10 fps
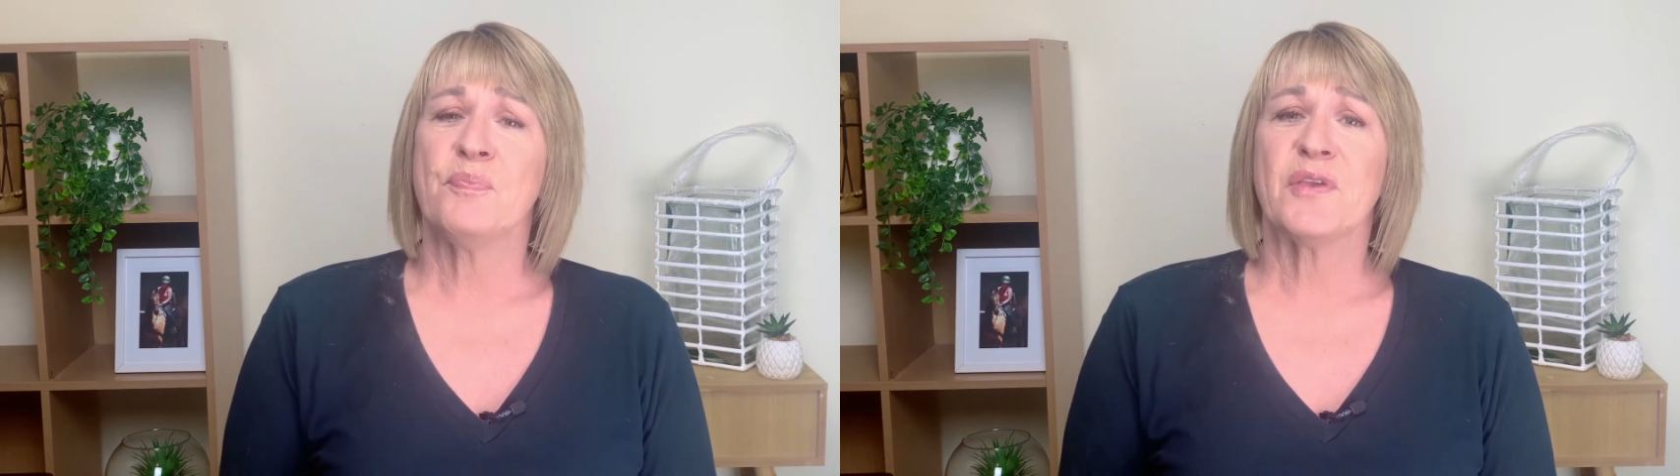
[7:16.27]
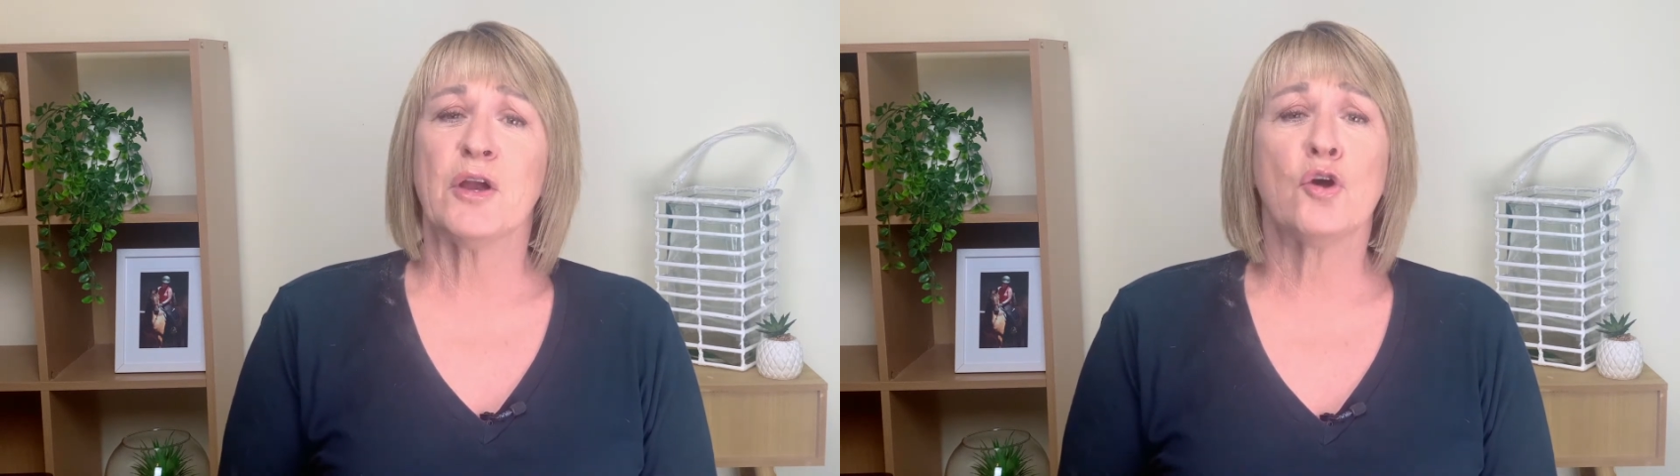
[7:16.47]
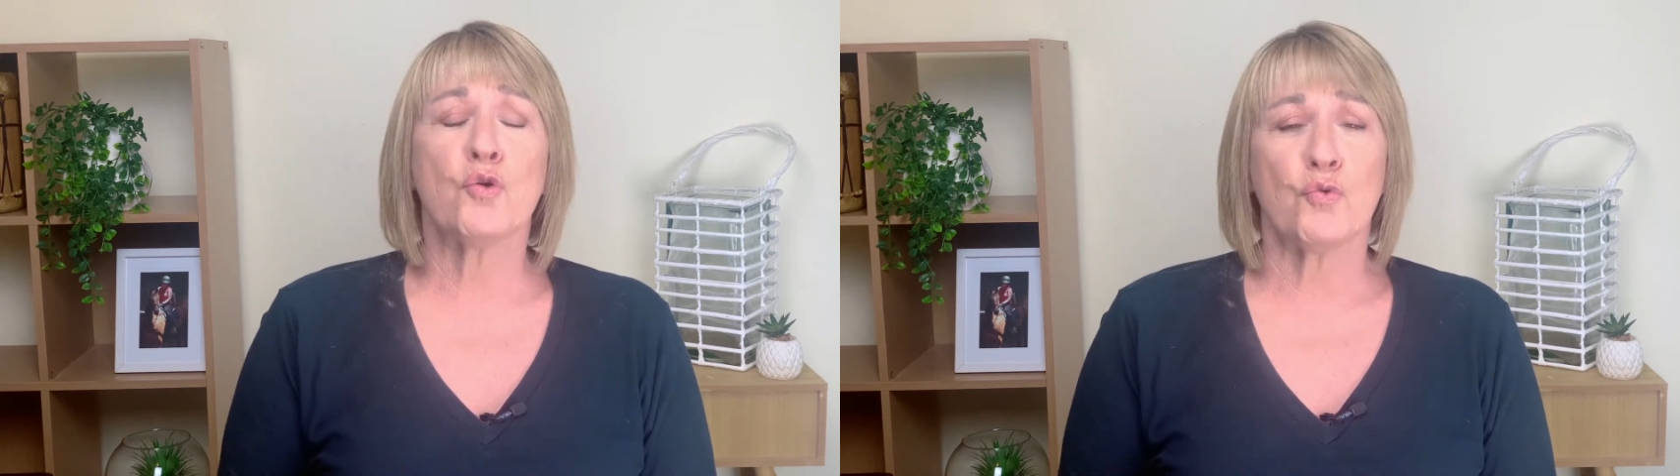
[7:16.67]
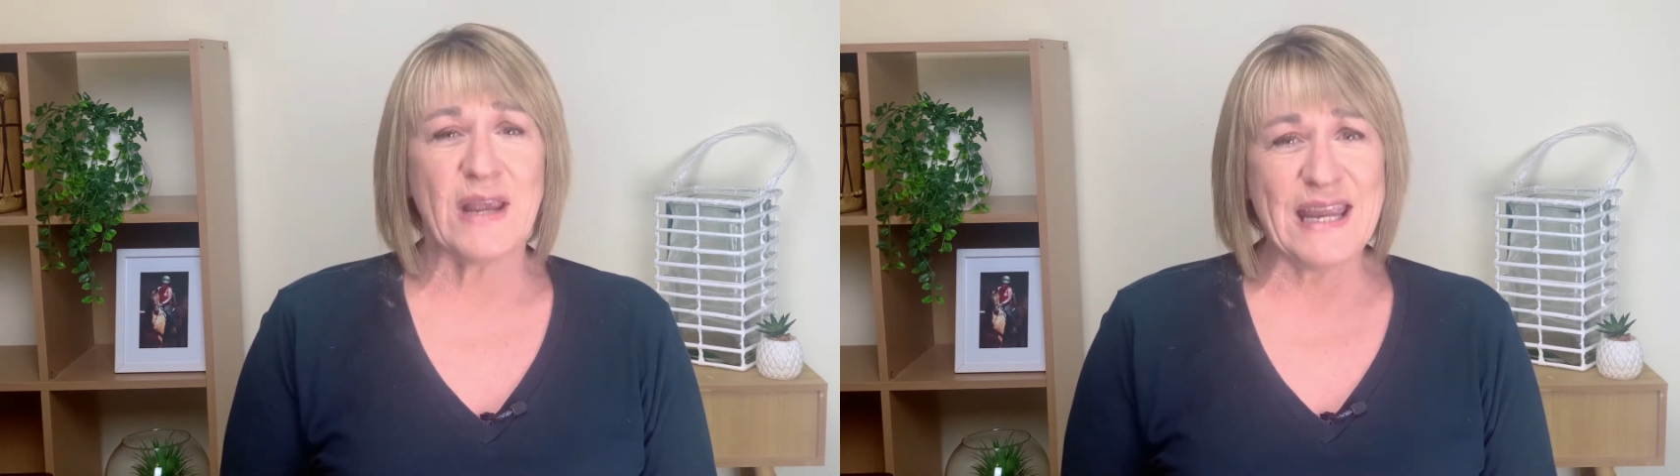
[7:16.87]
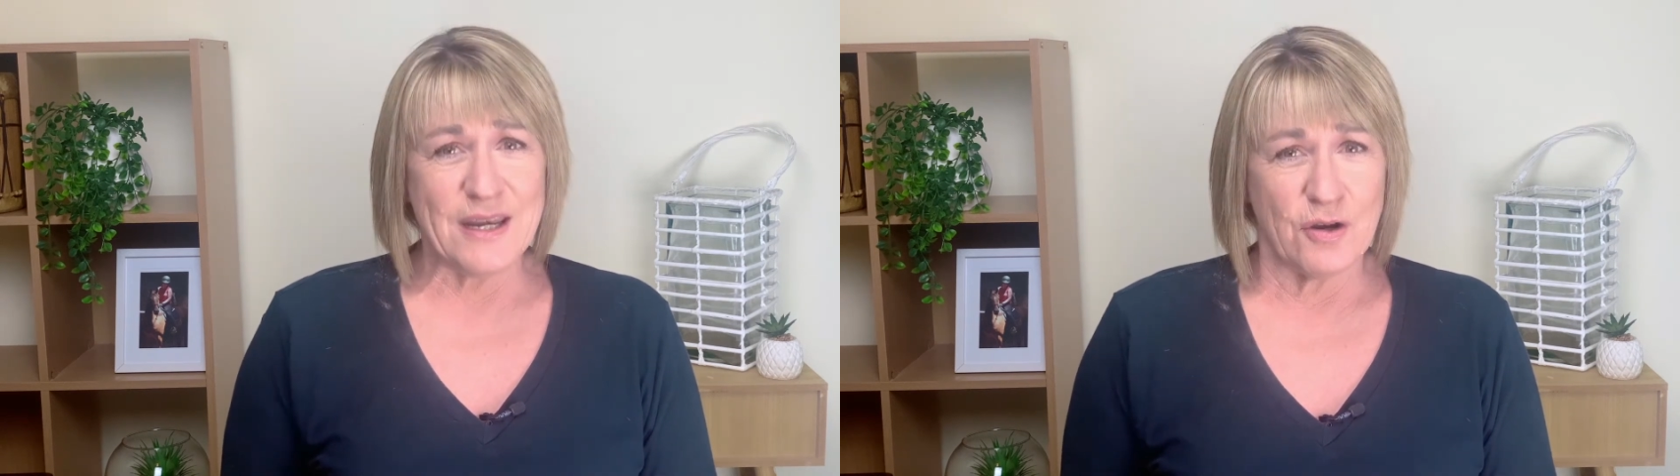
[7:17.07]

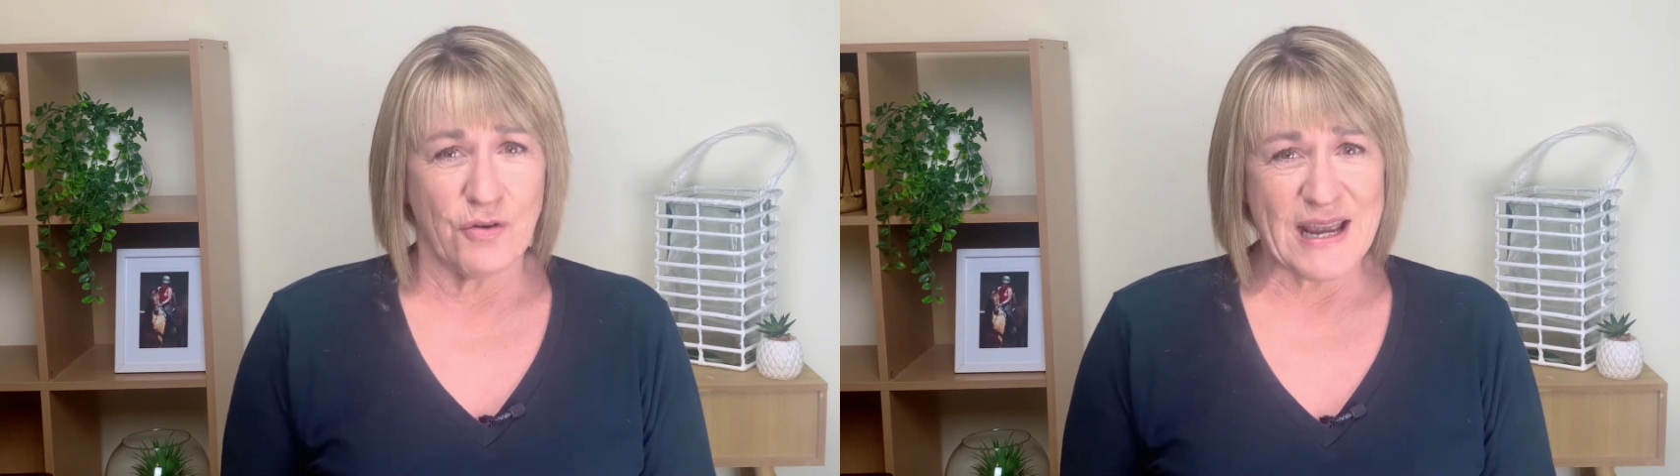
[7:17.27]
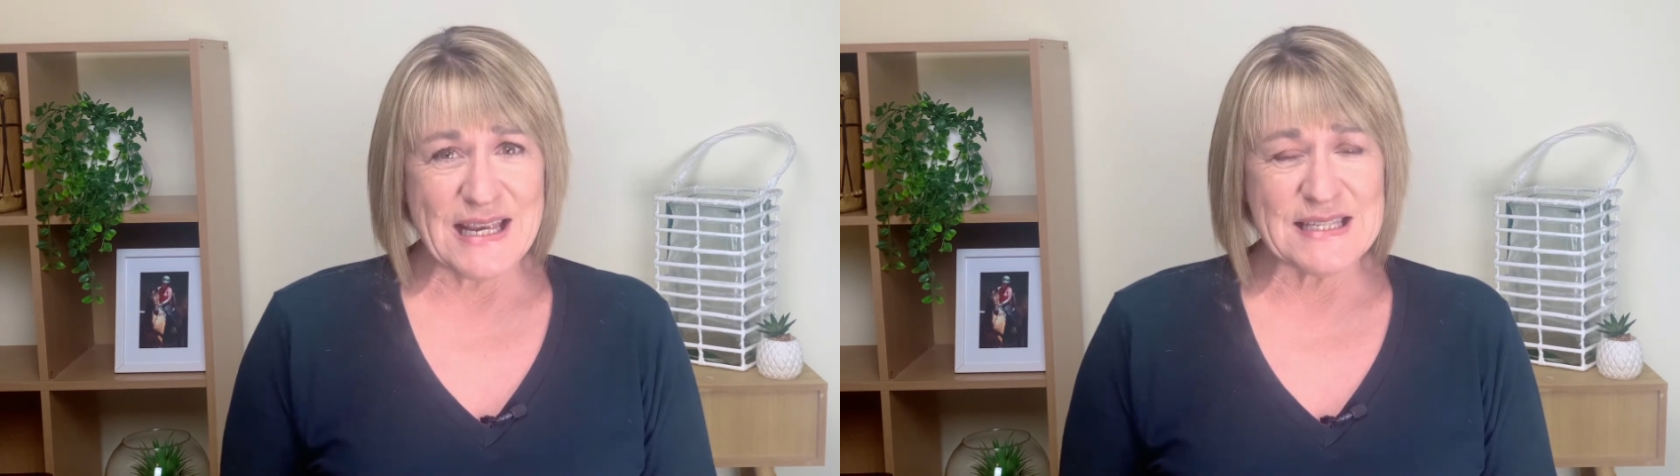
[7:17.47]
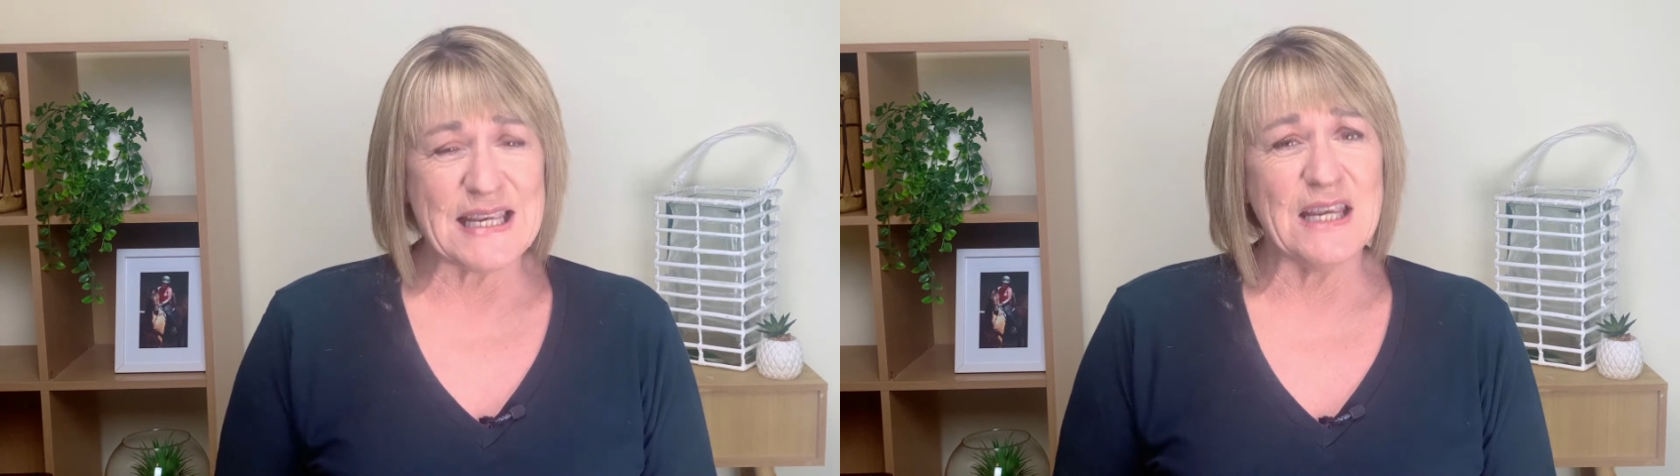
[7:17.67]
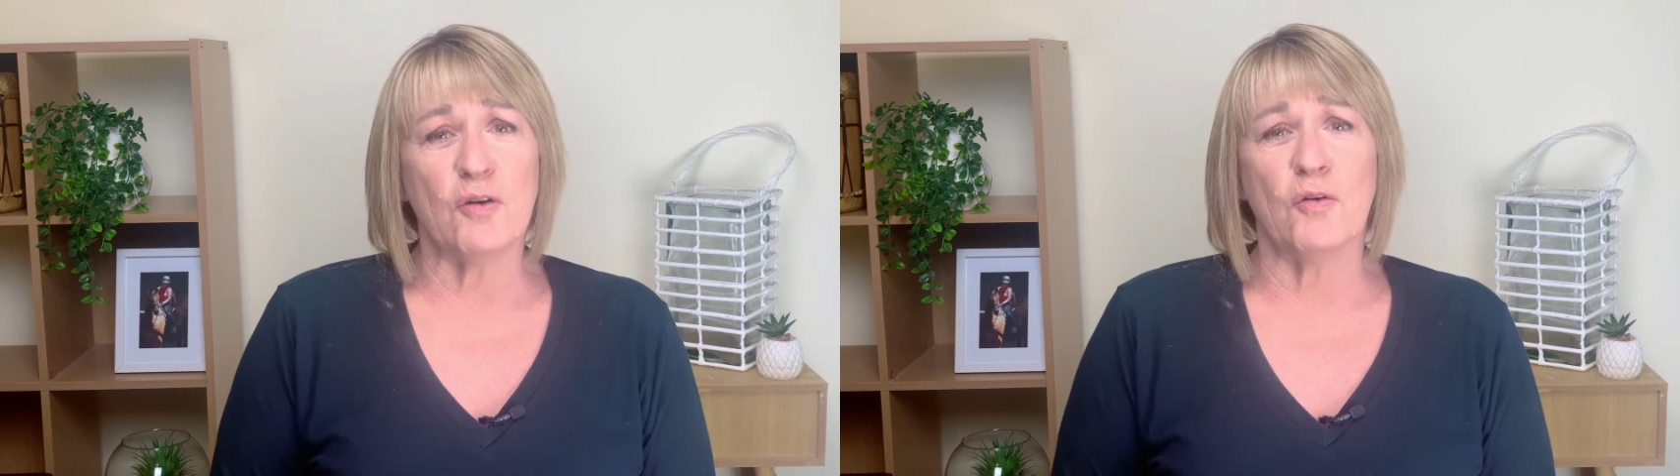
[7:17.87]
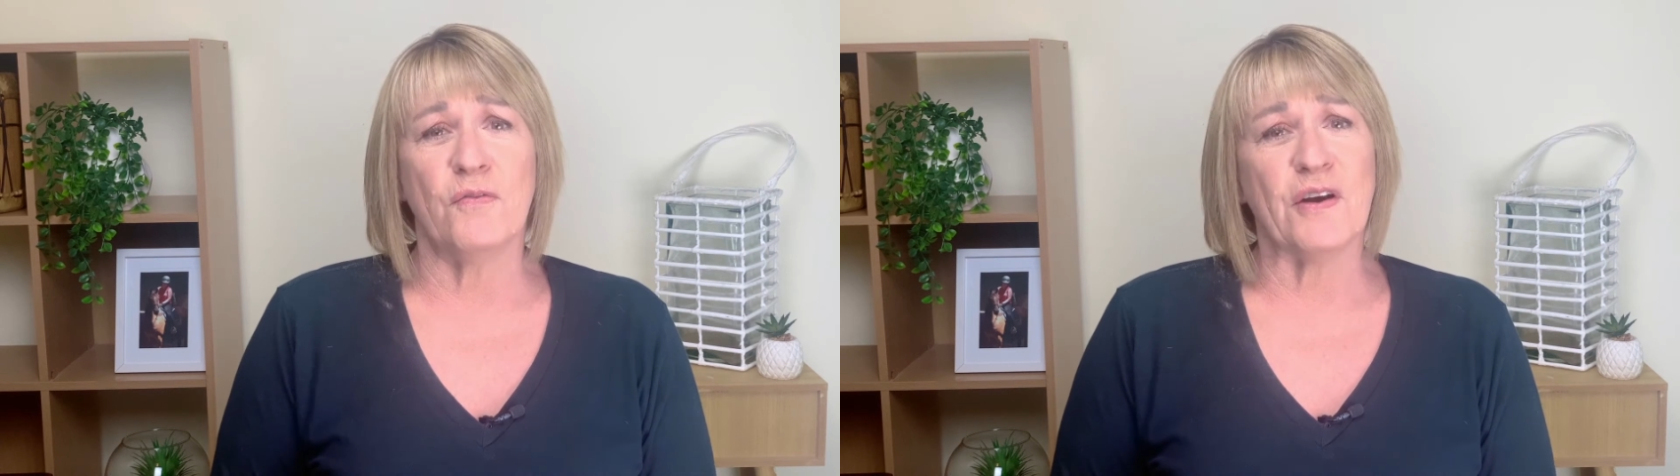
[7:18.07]
green grazing
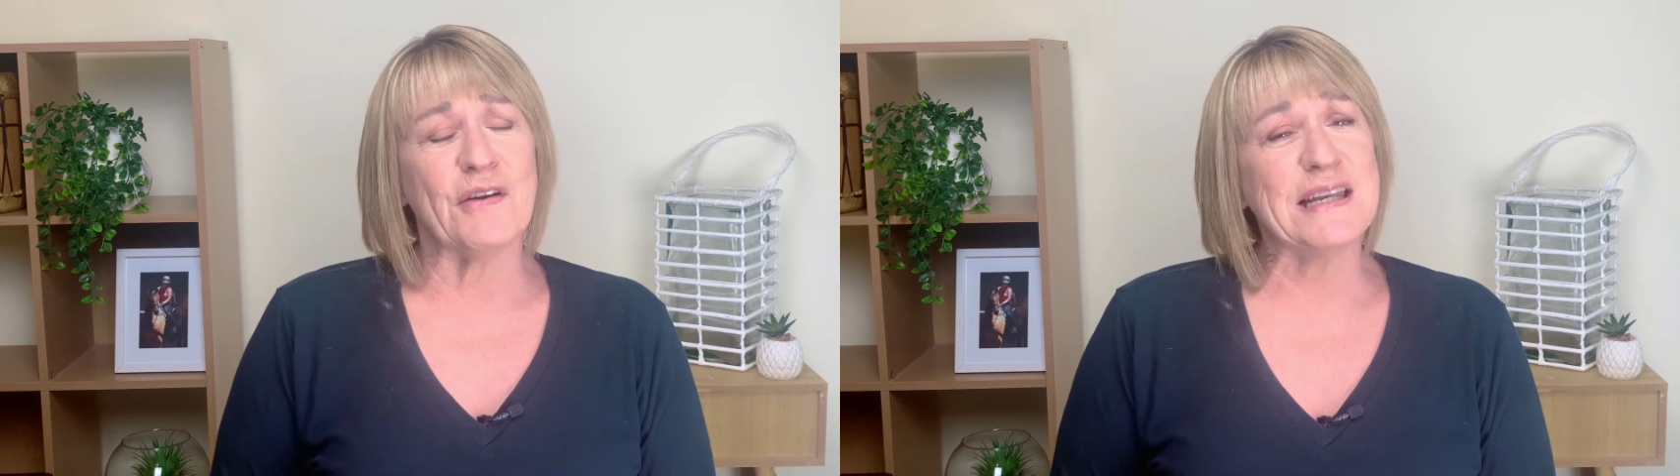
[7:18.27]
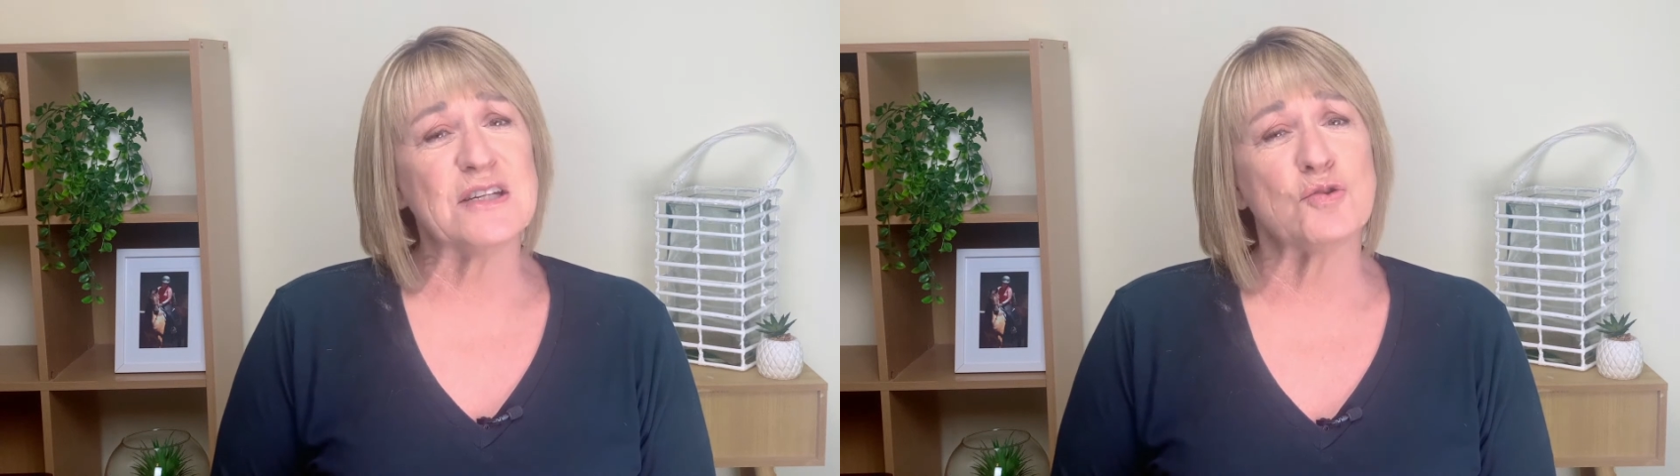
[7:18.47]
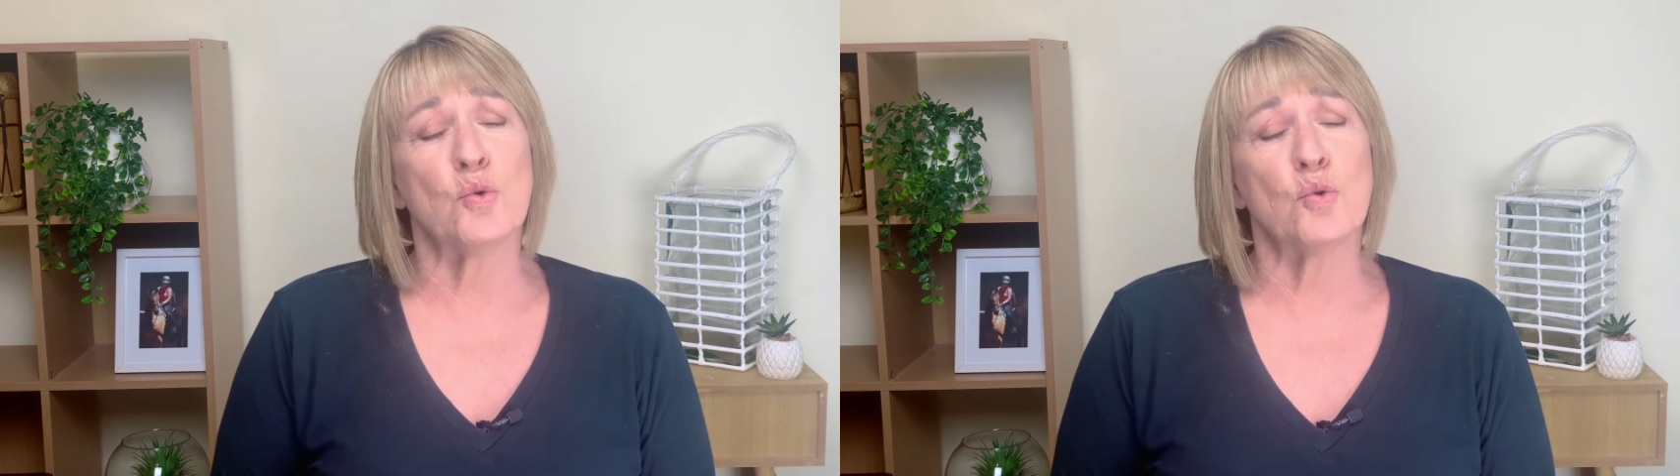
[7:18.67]
or very little